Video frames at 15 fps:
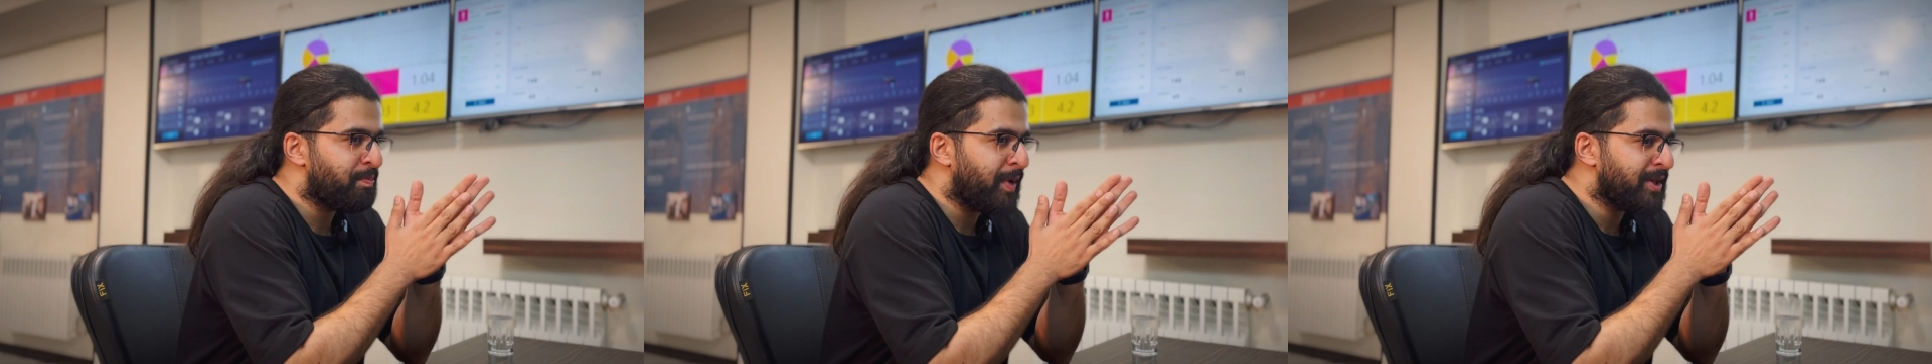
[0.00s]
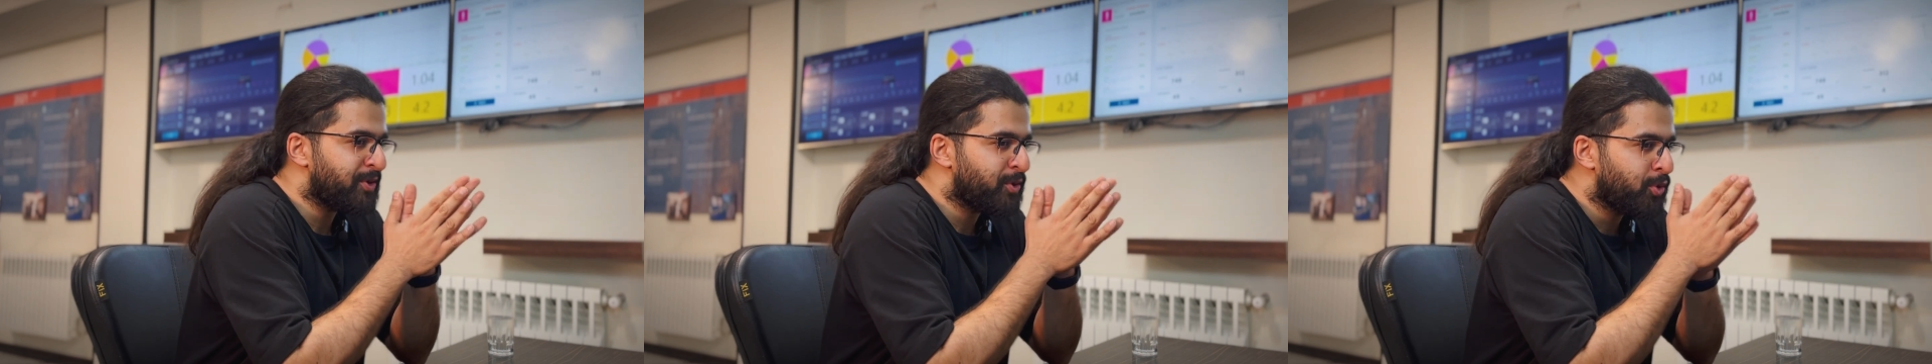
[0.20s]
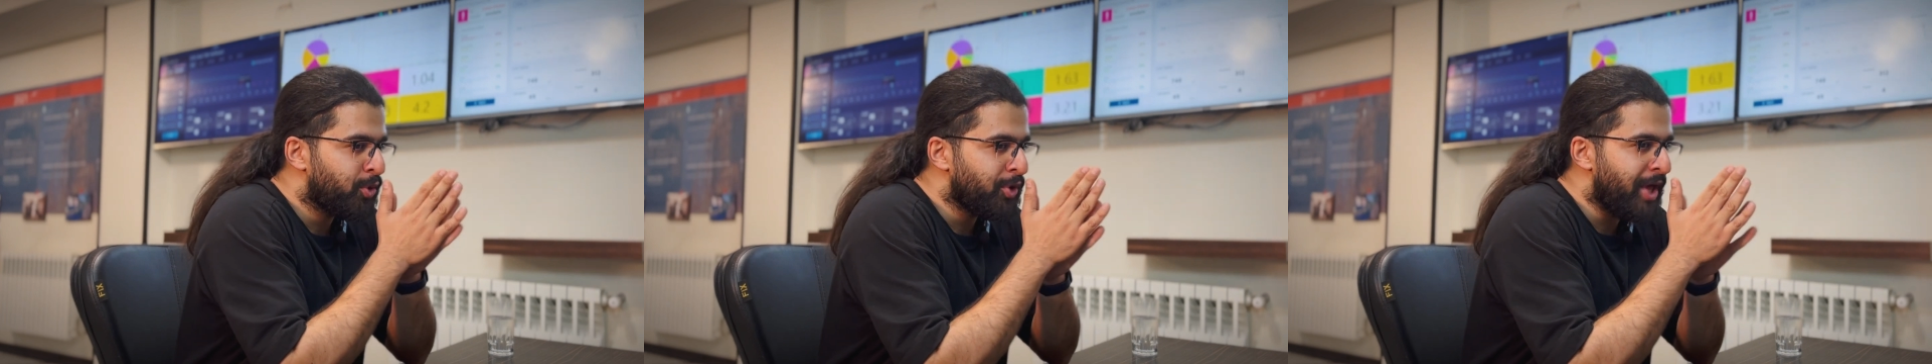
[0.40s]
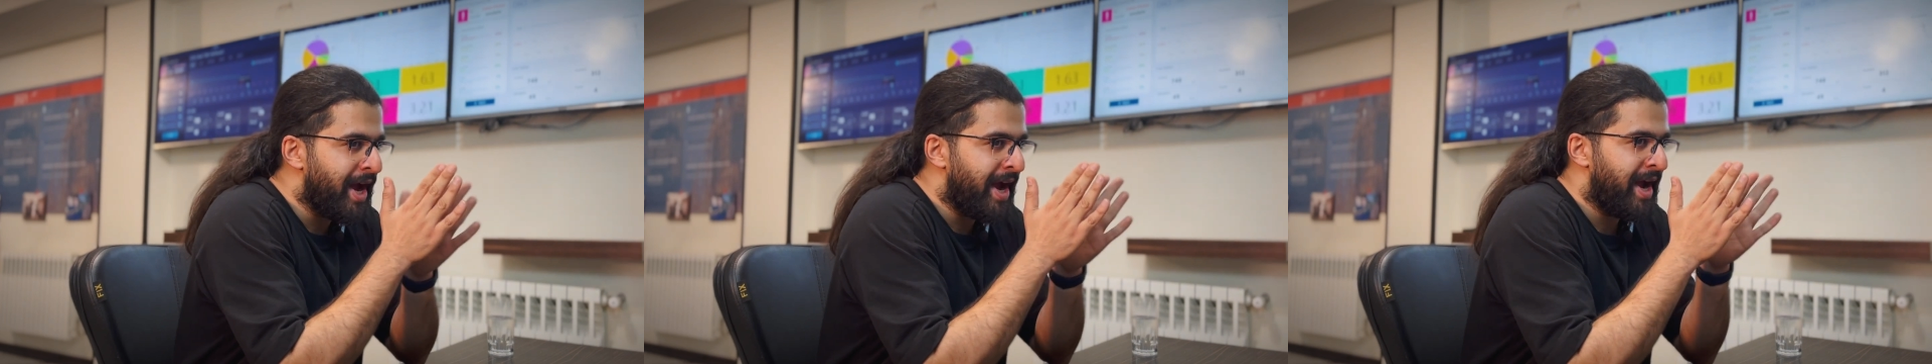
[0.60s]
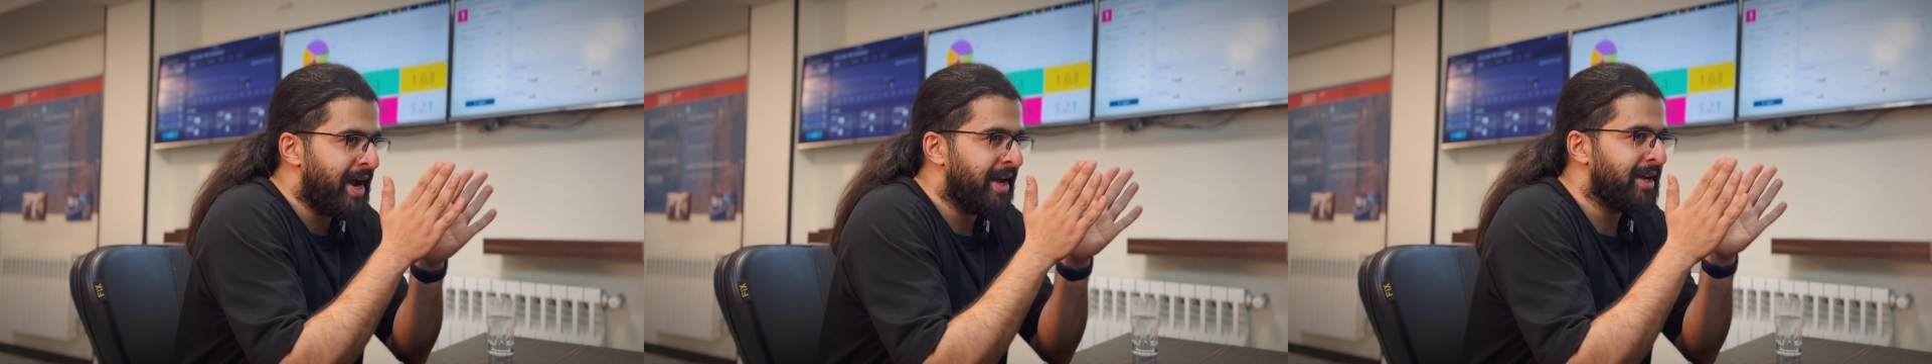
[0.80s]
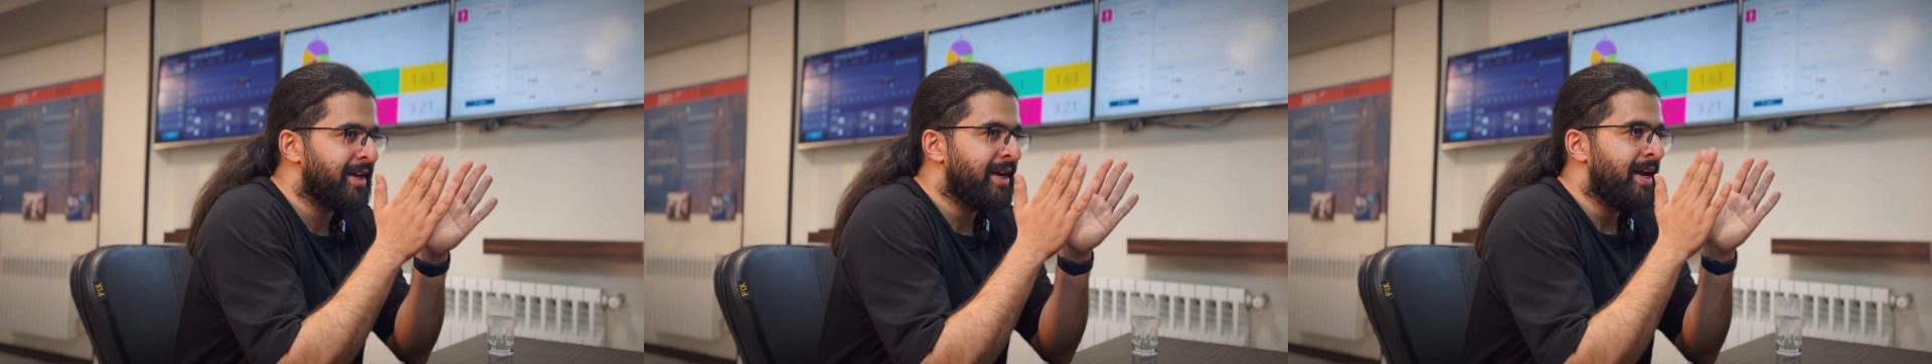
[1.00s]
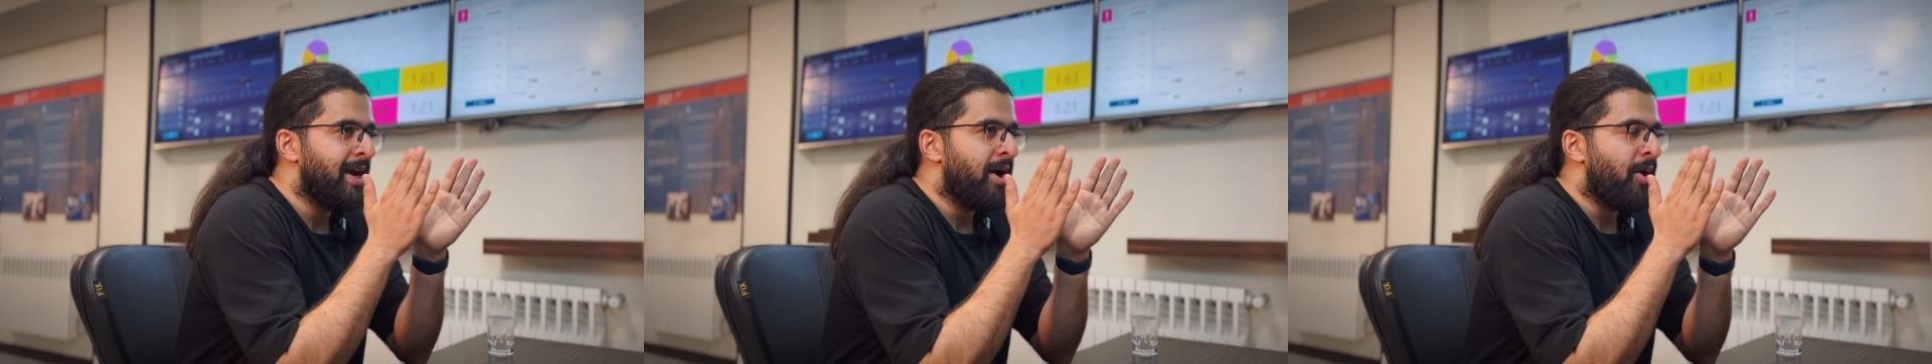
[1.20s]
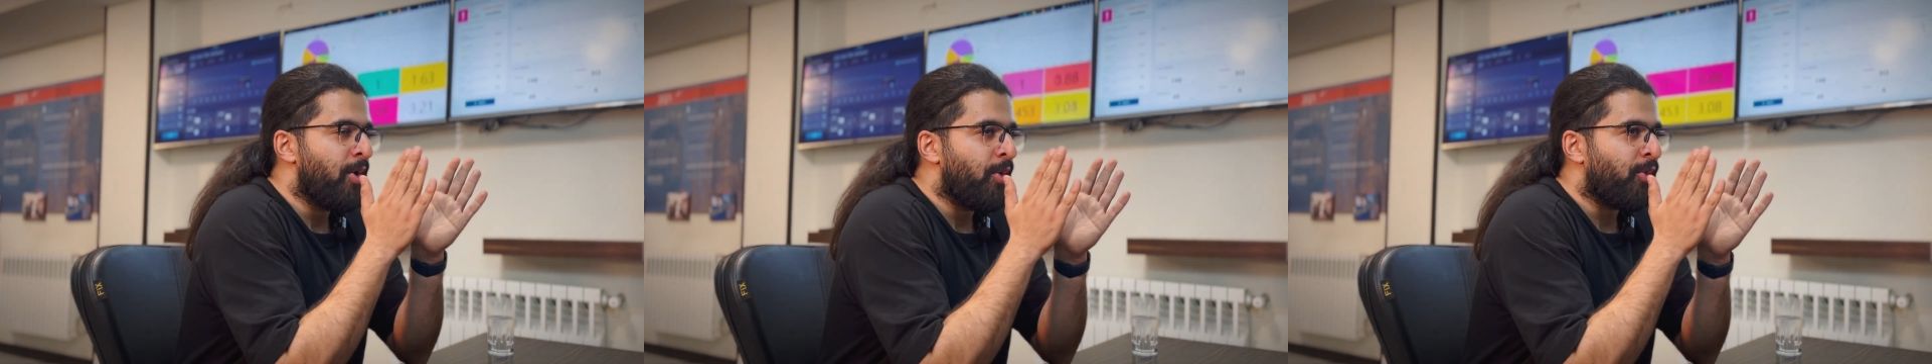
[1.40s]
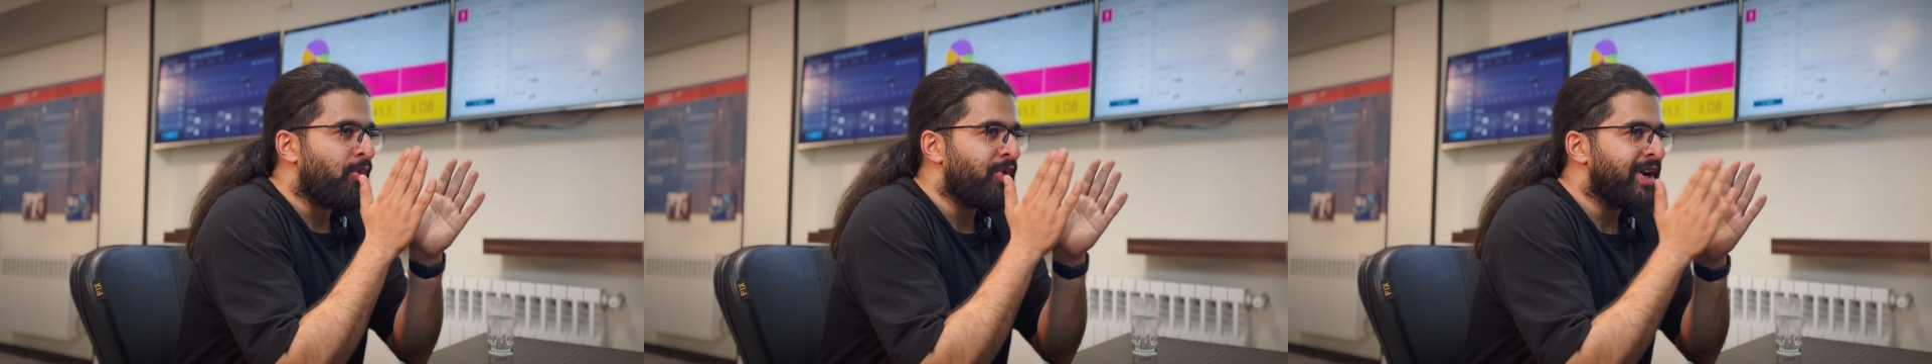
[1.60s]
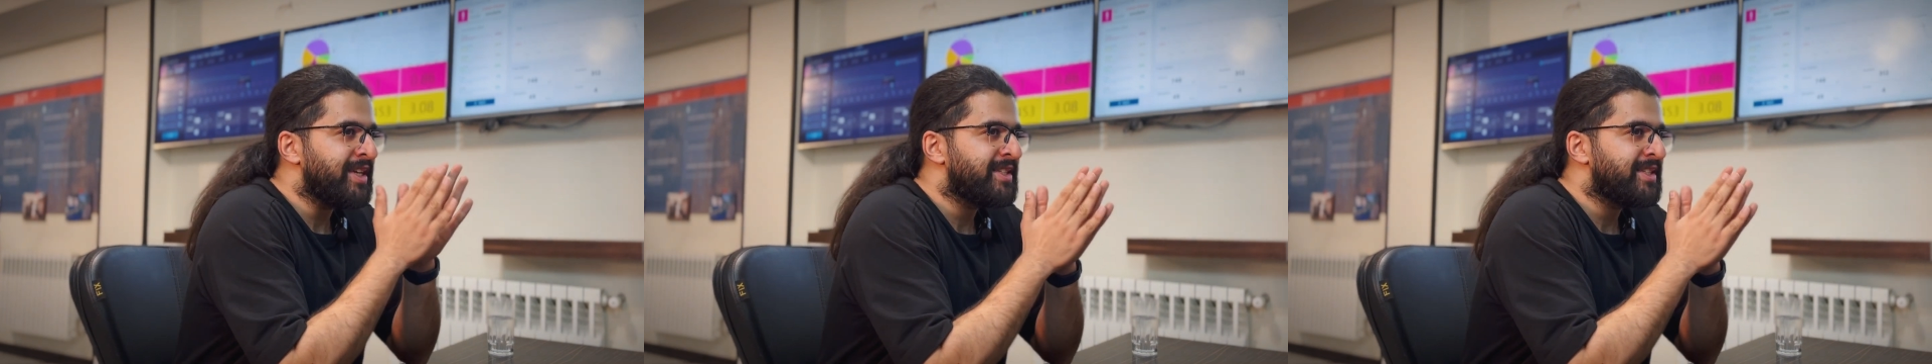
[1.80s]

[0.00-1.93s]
But today we